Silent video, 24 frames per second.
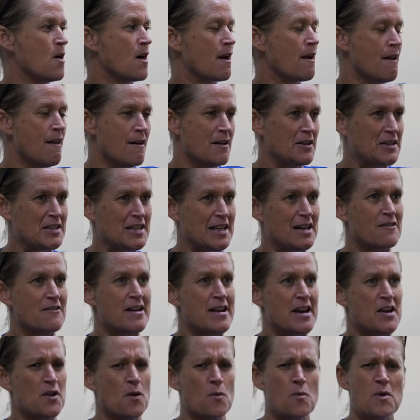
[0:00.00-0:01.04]
class they're
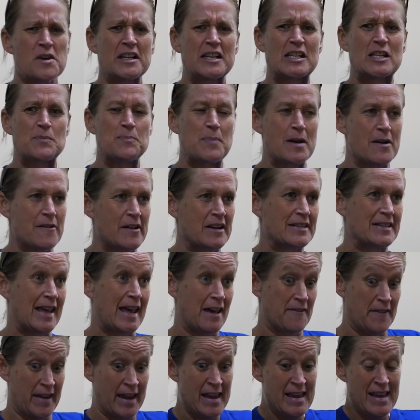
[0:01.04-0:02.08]
in or what experience they're
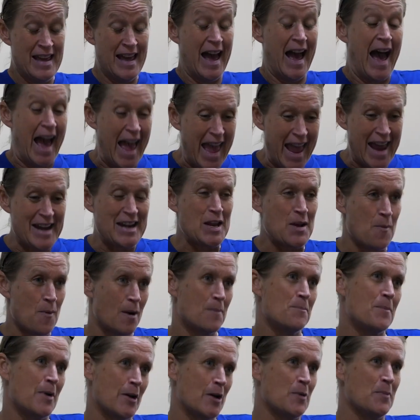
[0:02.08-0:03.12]
having at any one
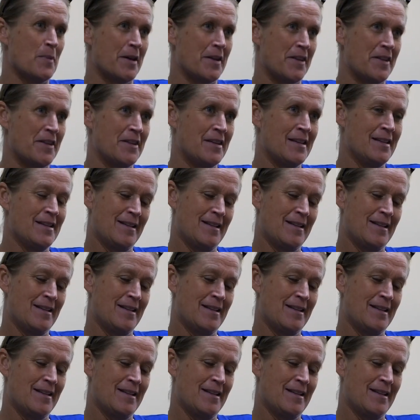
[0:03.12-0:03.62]
moment,